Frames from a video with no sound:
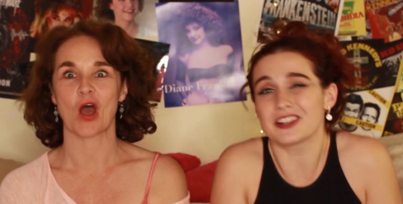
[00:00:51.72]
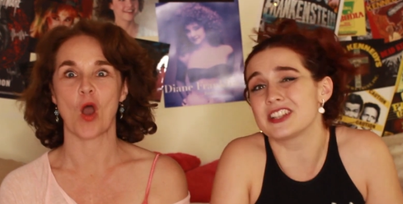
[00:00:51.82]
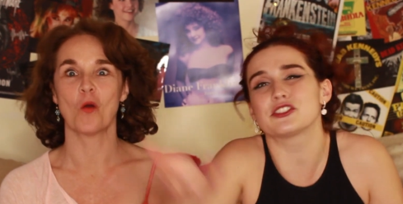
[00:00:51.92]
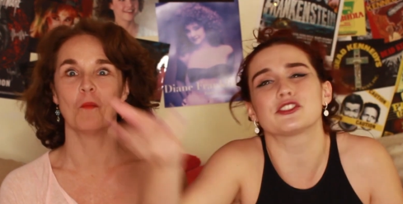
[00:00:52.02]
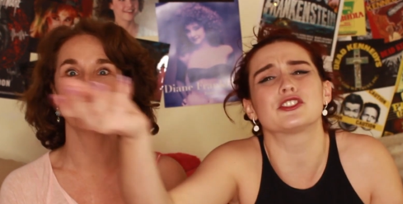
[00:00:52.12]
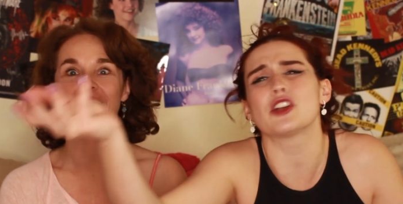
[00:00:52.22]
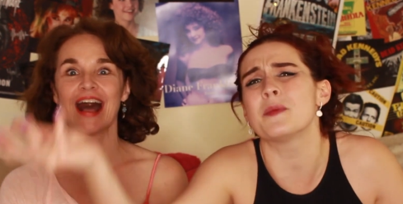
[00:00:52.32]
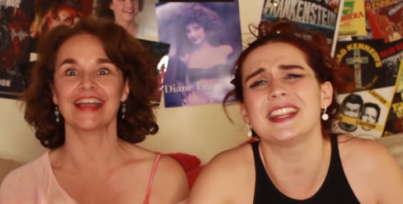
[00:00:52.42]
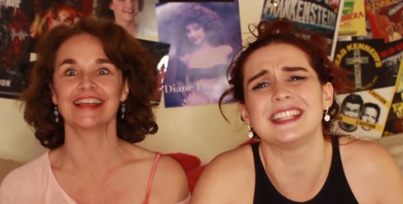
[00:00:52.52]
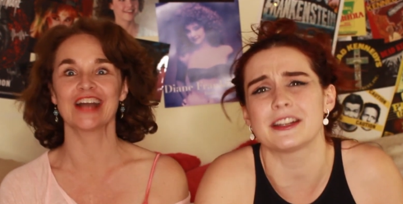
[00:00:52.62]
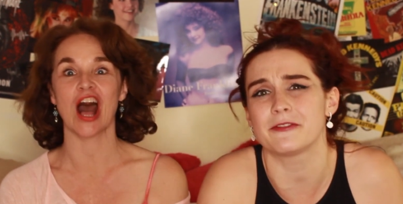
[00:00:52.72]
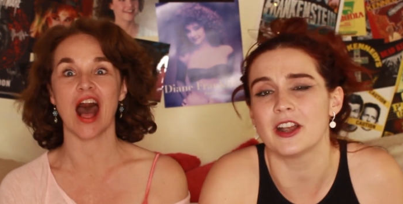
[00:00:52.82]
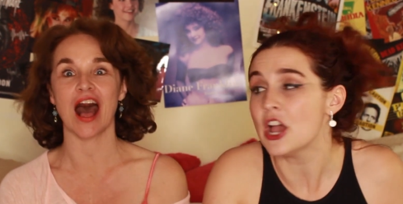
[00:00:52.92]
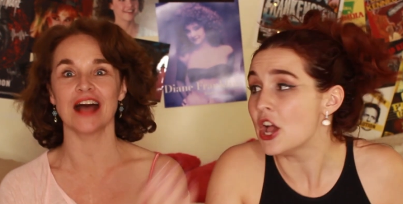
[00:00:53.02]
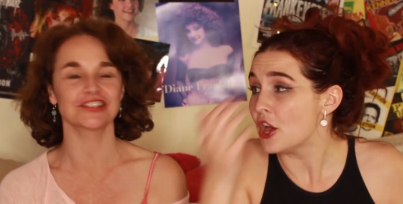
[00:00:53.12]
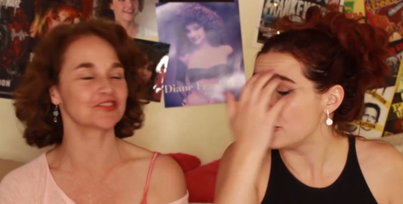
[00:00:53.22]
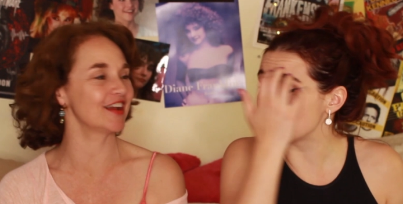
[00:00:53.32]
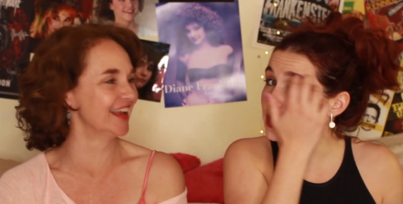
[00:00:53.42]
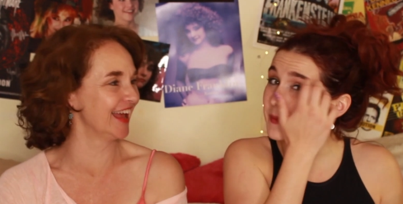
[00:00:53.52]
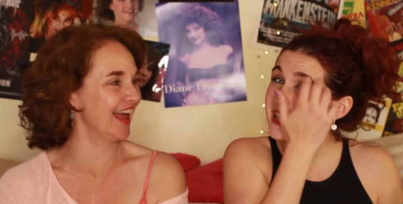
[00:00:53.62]
Speaker 1: look. Because there's My so many different gosh.
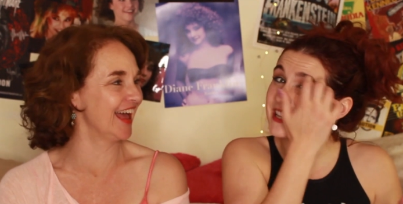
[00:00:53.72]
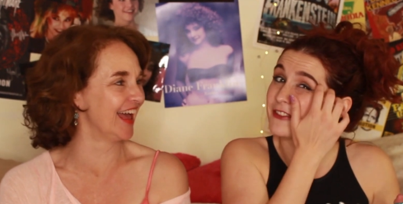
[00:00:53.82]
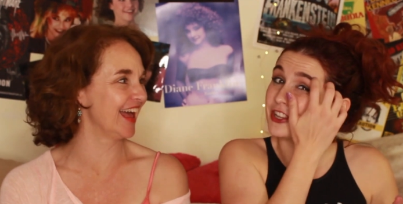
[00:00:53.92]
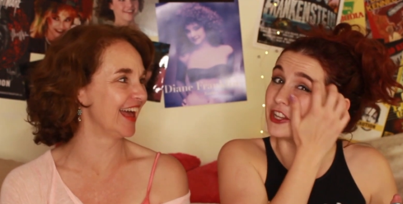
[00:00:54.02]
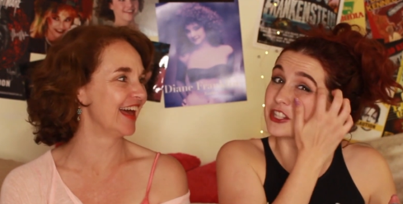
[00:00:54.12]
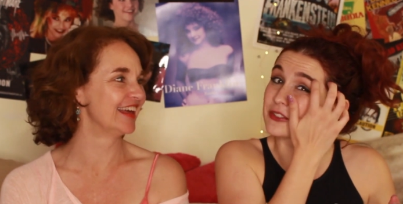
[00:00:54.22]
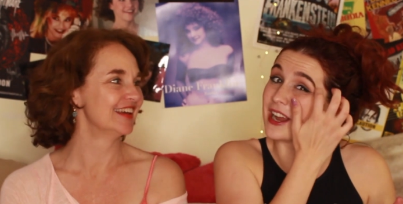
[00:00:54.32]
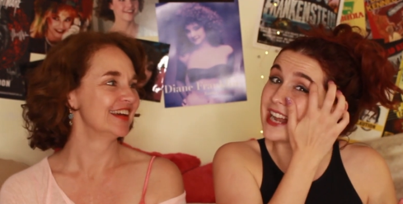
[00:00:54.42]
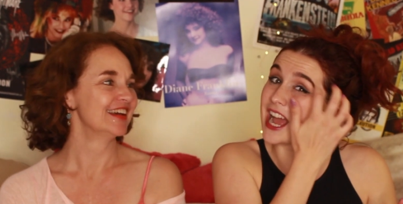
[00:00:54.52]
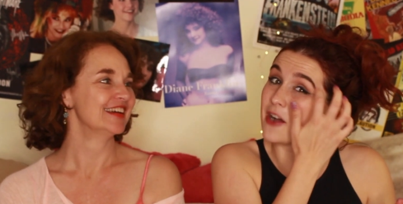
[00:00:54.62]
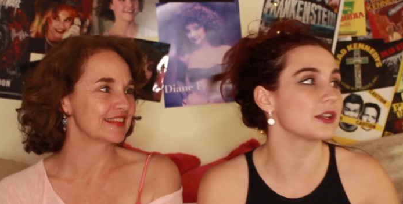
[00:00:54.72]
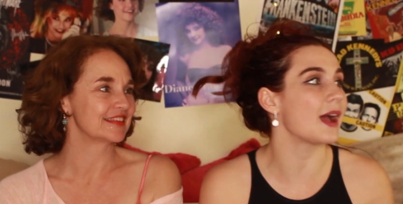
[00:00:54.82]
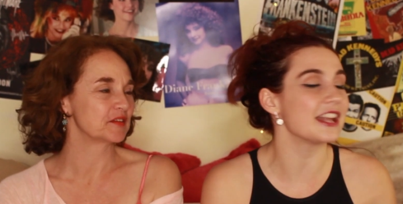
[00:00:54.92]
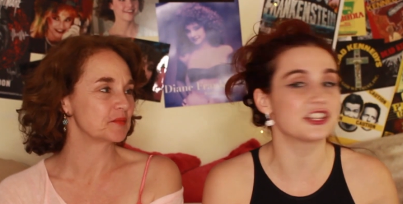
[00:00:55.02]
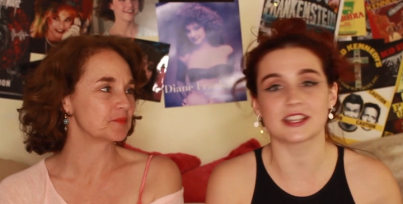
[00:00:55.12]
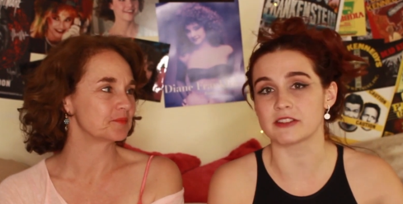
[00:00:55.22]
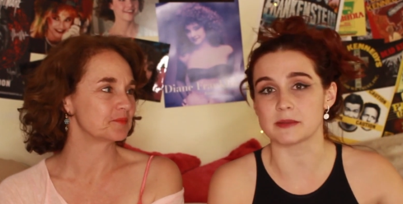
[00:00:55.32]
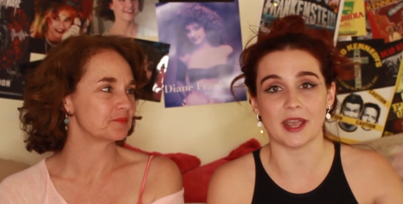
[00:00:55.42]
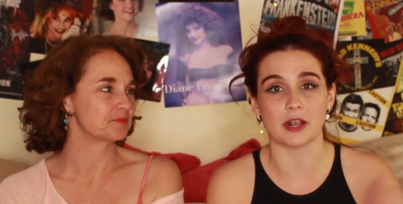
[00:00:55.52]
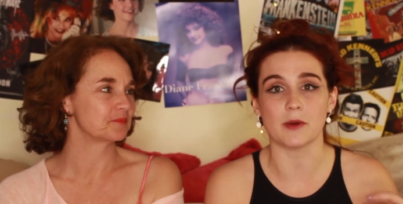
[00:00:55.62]
There's so many different looks right now. So I just have to
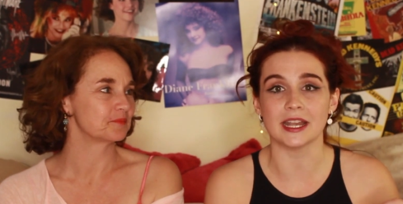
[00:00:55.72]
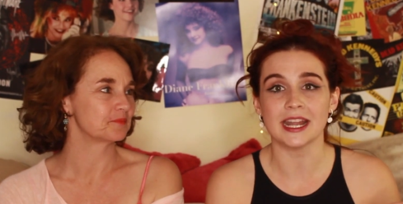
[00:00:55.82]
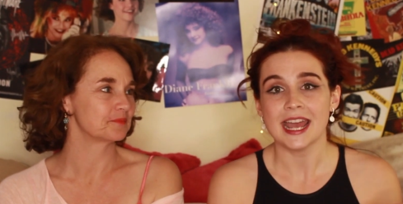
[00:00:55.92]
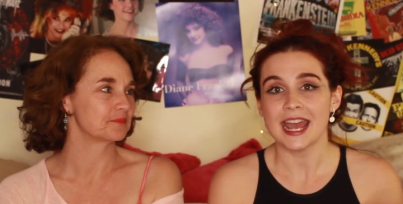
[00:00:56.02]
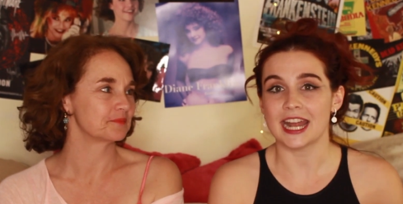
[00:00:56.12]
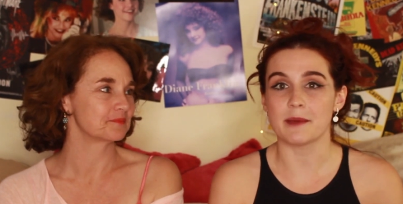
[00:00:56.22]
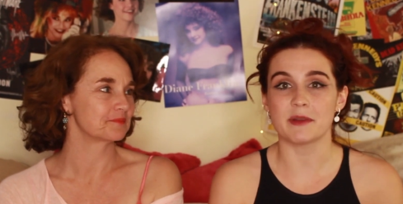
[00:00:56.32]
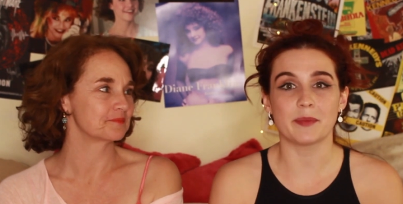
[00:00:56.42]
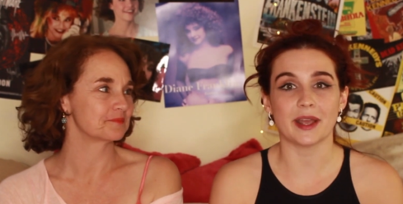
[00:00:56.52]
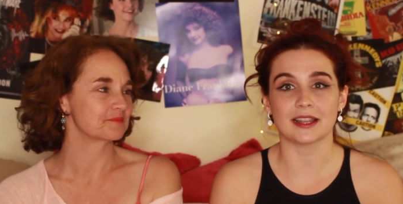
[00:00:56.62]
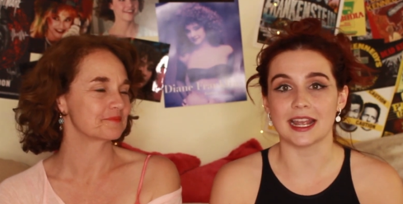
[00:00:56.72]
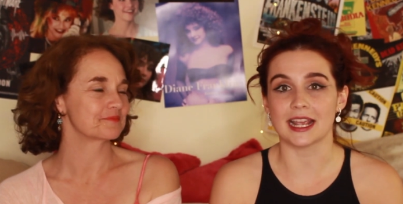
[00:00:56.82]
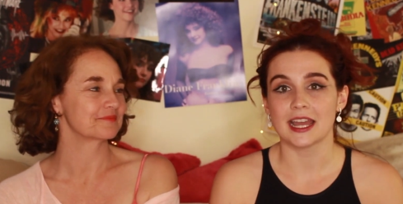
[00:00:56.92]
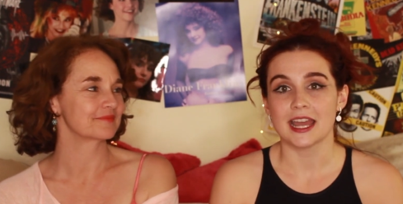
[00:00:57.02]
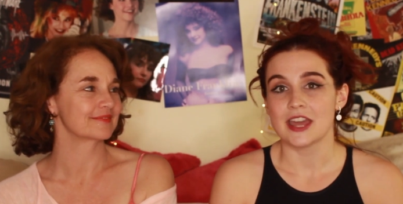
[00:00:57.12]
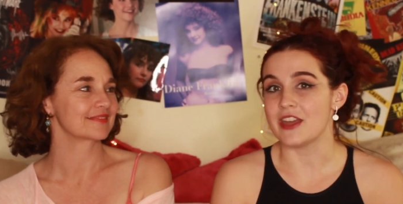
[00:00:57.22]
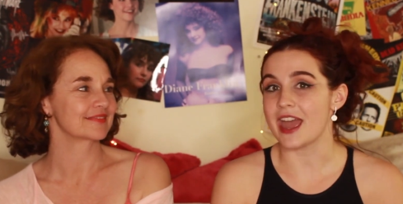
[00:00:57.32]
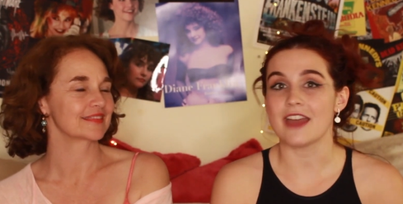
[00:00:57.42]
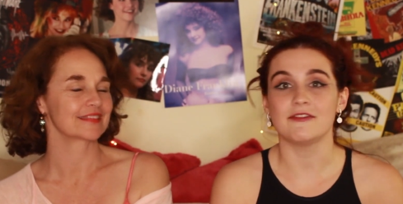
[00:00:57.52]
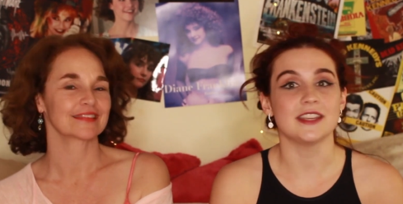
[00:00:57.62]
pick one, and I'm gonna pick like the
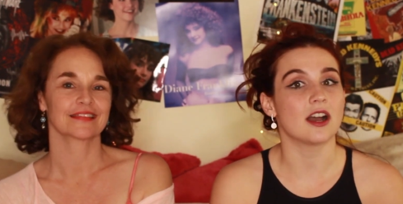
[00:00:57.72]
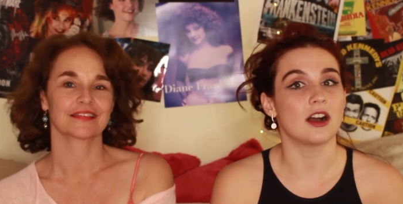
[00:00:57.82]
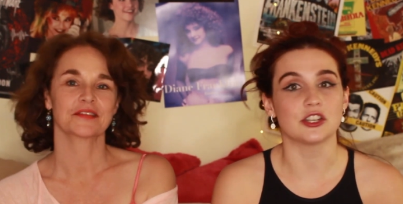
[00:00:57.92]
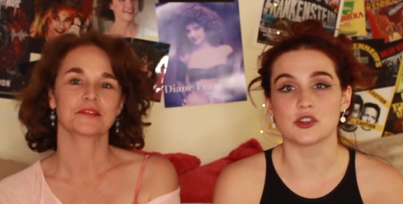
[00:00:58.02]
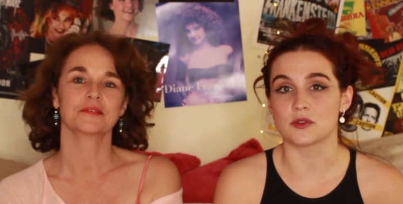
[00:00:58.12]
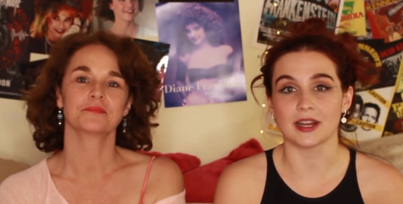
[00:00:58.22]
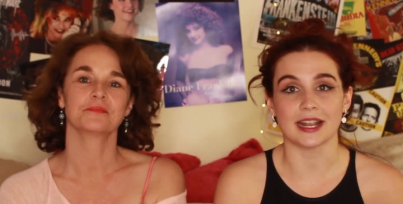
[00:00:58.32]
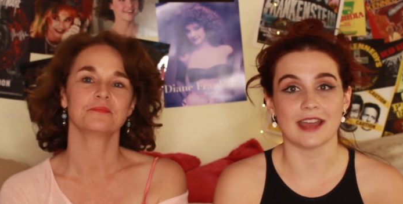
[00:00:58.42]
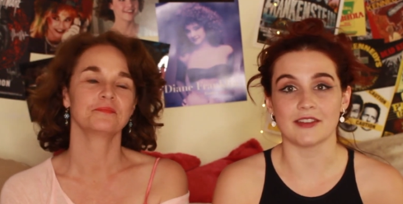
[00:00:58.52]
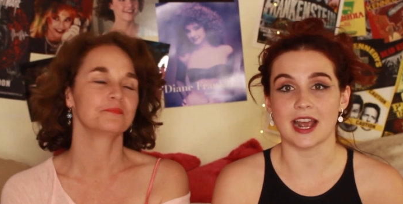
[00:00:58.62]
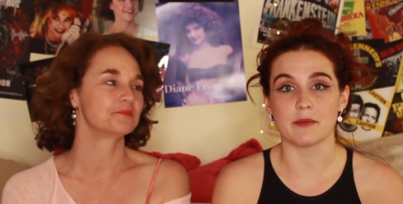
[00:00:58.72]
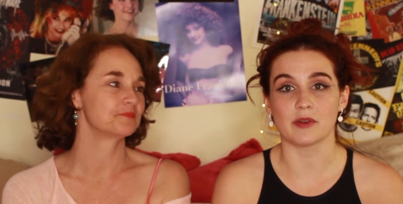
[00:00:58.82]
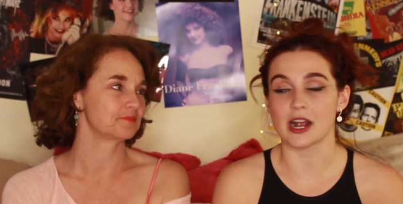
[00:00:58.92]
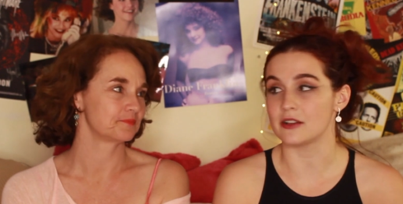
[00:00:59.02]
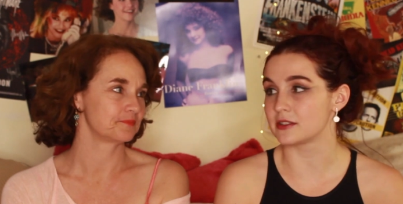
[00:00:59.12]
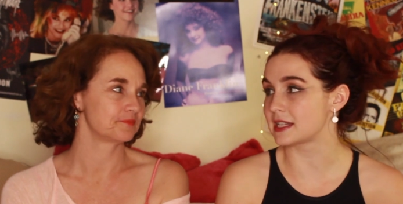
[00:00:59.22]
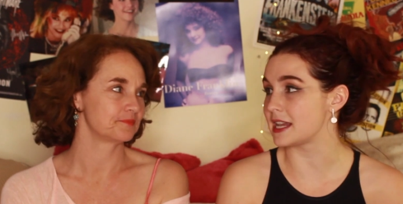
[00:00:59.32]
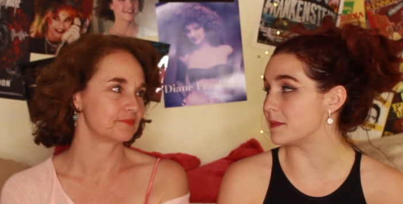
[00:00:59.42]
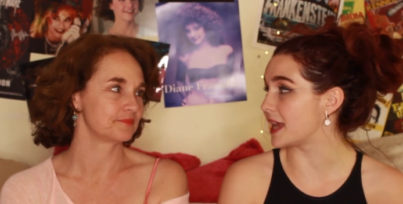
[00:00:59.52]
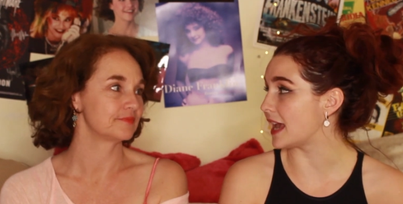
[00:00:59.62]
heavy contouring, heavy eyebrows
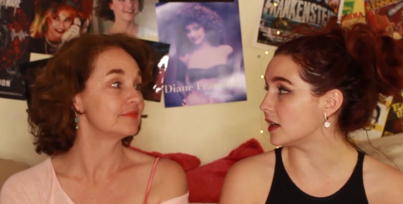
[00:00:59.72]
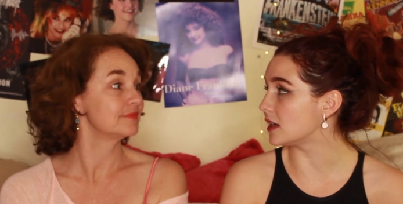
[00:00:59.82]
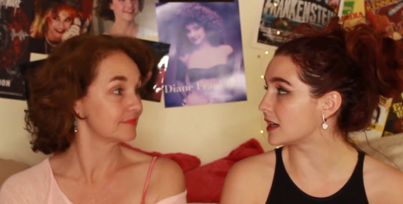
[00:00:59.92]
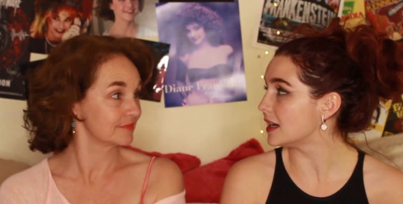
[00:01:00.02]
Kim K look.